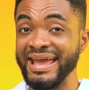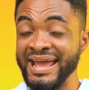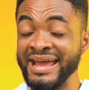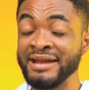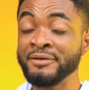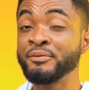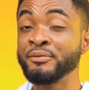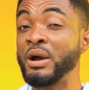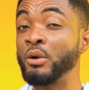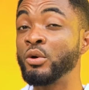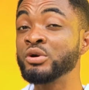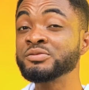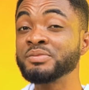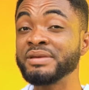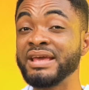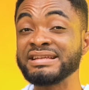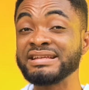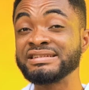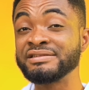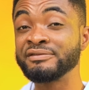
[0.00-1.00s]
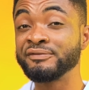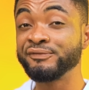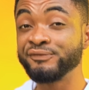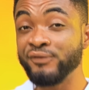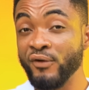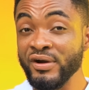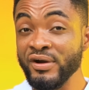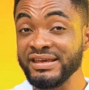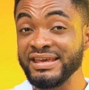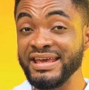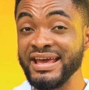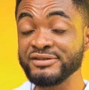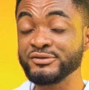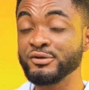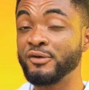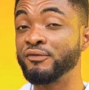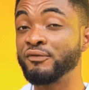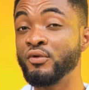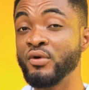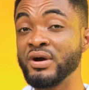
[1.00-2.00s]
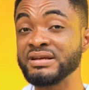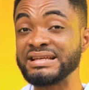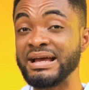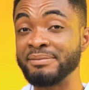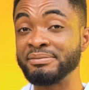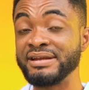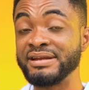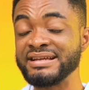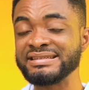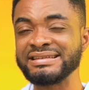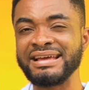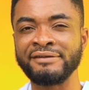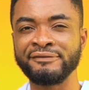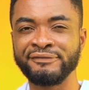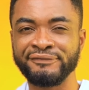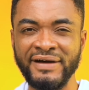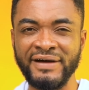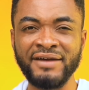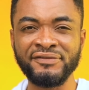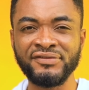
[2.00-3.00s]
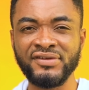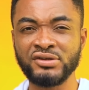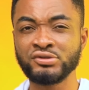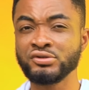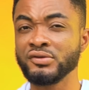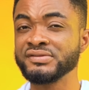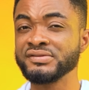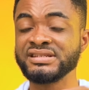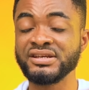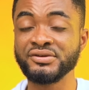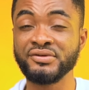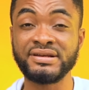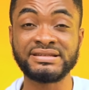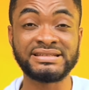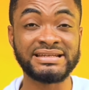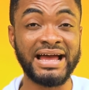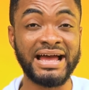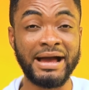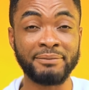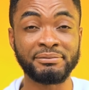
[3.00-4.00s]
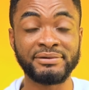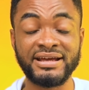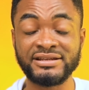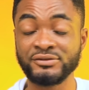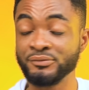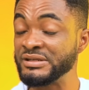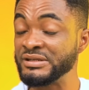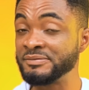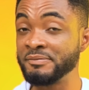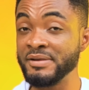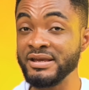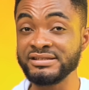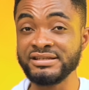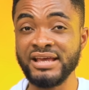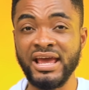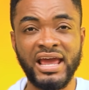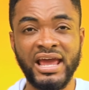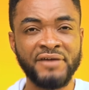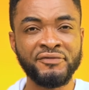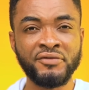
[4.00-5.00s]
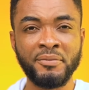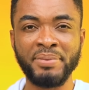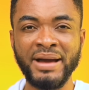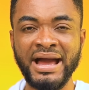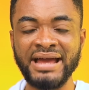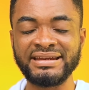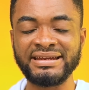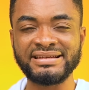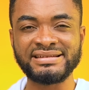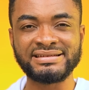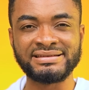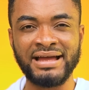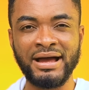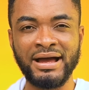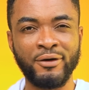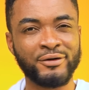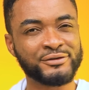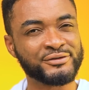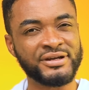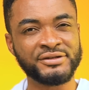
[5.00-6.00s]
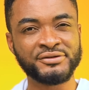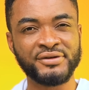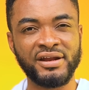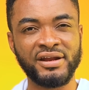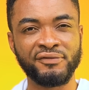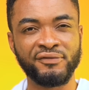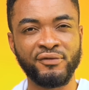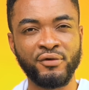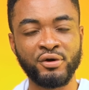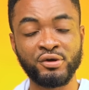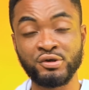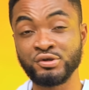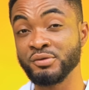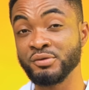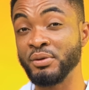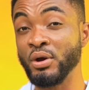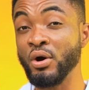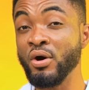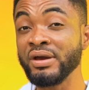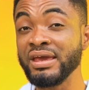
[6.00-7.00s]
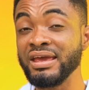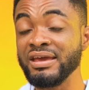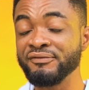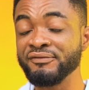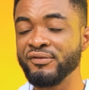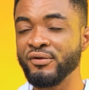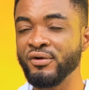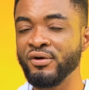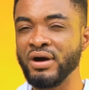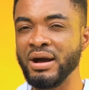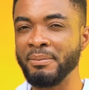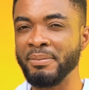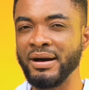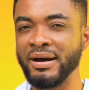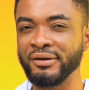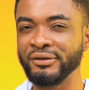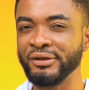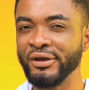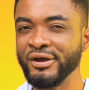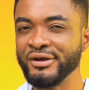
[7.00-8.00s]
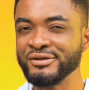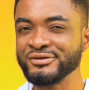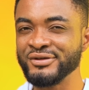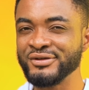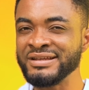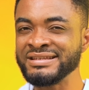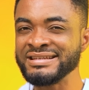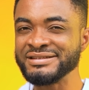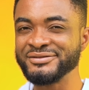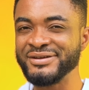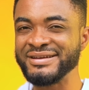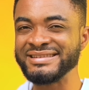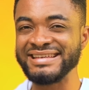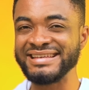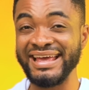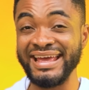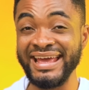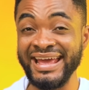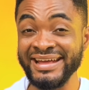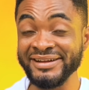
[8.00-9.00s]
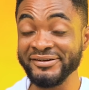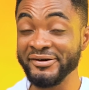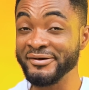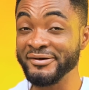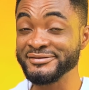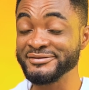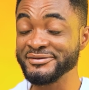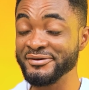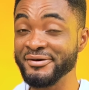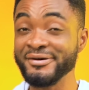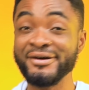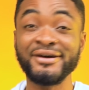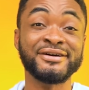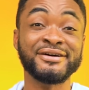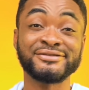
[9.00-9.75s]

And we are going to be getting 4 years of OS updates and 5 years of security updates, which means if you buy this now or 2024, you should be okay for about 2028 or so.